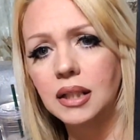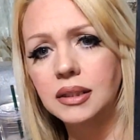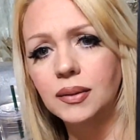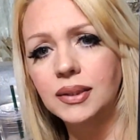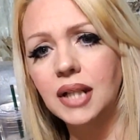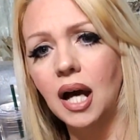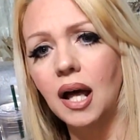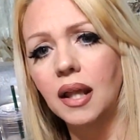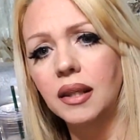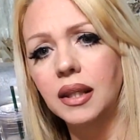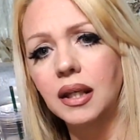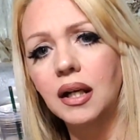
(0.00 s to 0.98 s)
So it's
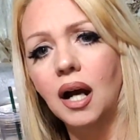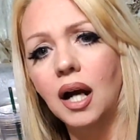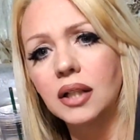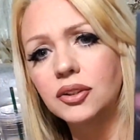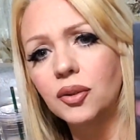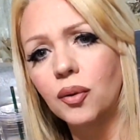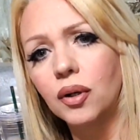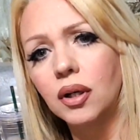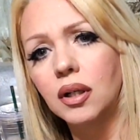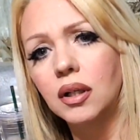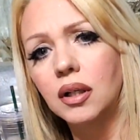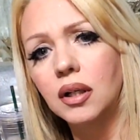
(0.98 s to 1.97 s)
got the
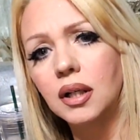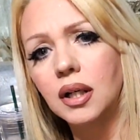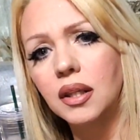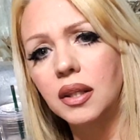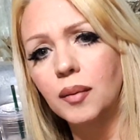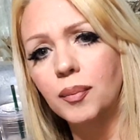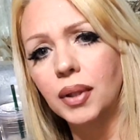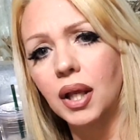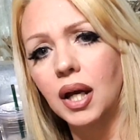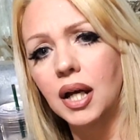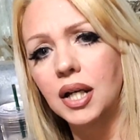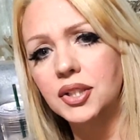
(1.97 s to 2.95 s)
contour, the
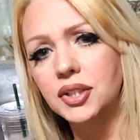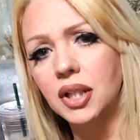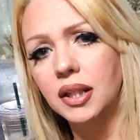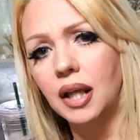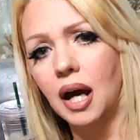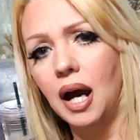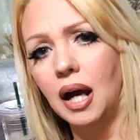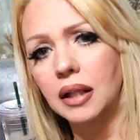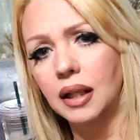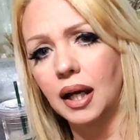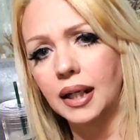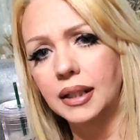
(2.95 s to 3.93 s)
blush, and the
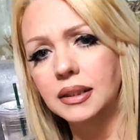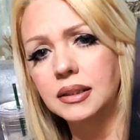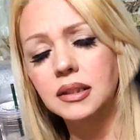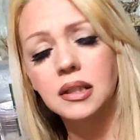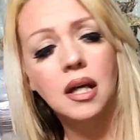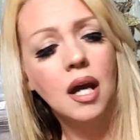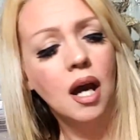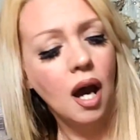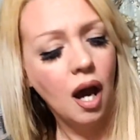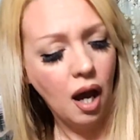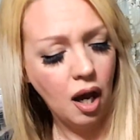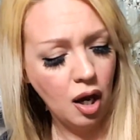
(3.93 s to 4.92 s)
highlight.
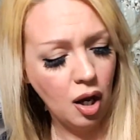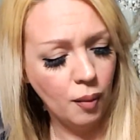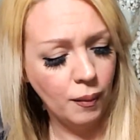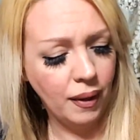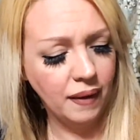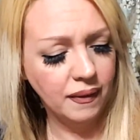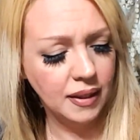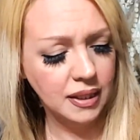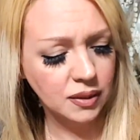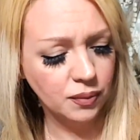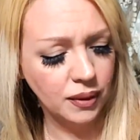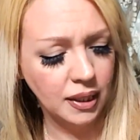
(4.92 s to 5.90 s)
Um, and
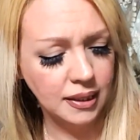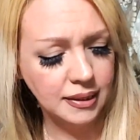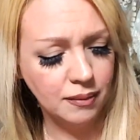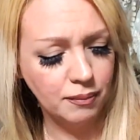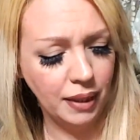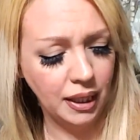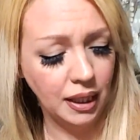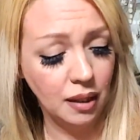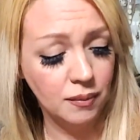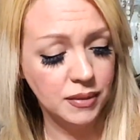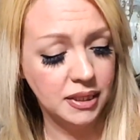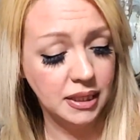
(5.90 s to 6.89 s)
this one is a
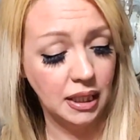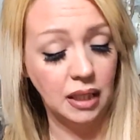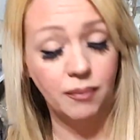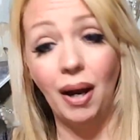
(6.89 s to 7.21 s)
medium deep.